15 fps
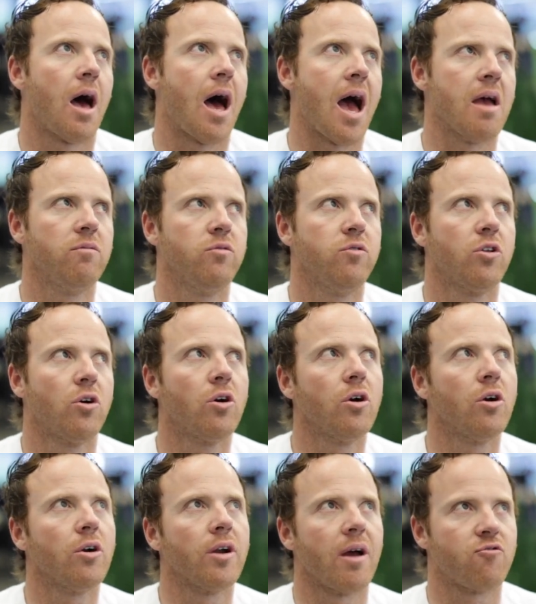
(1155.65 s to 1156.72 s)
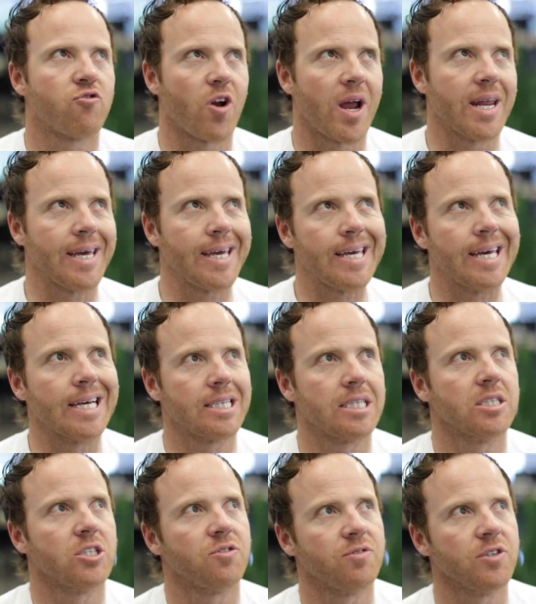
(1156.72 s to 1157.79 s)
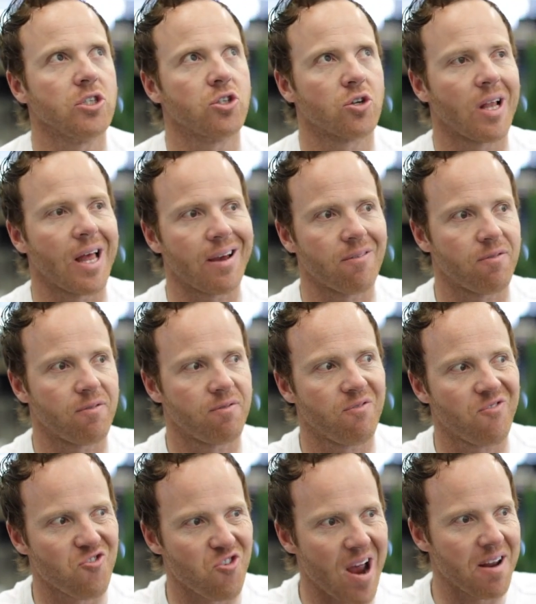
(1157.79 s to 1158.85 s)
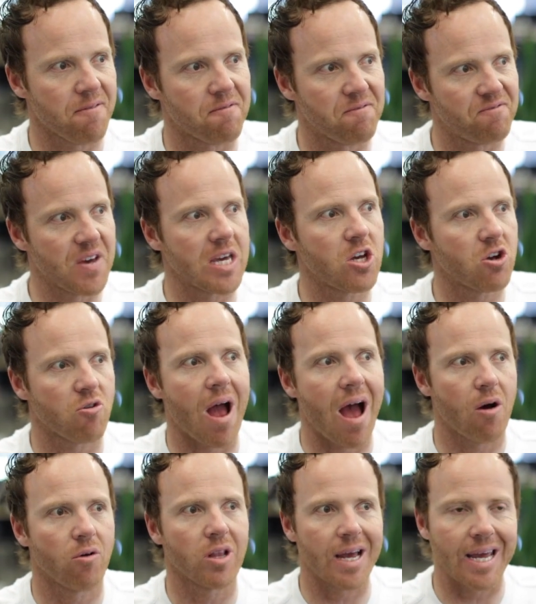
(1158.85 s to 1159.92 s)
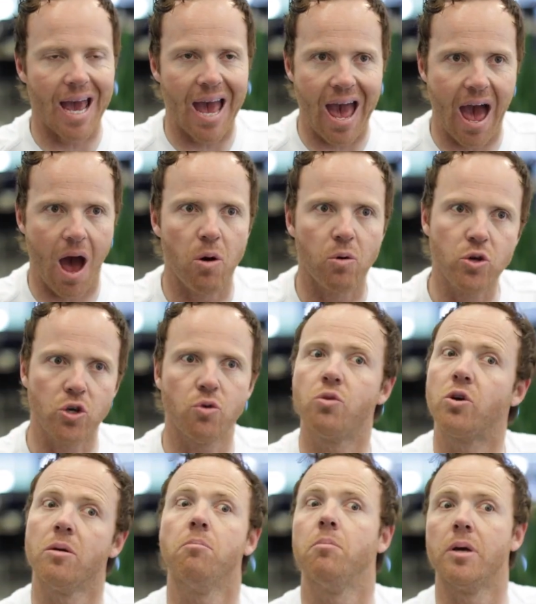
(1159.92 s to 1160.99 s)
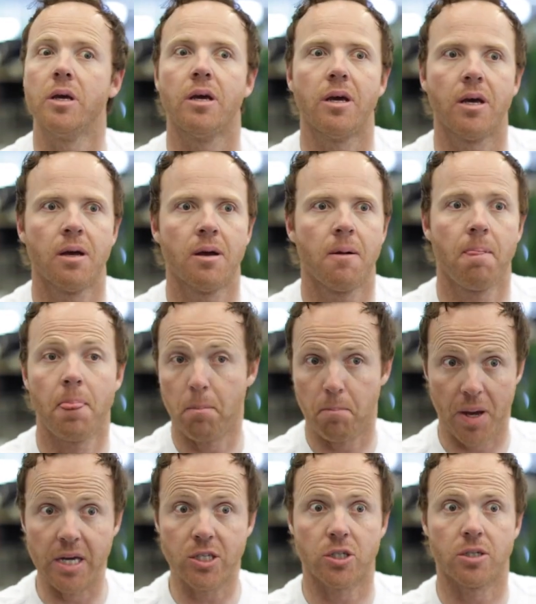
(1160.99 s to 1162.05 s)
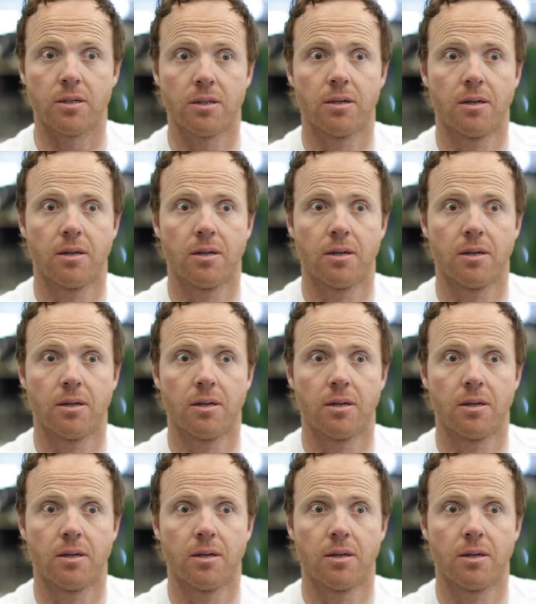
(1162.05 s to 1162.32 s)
I've tried to get this feature, like try to figure out like how you can be patient.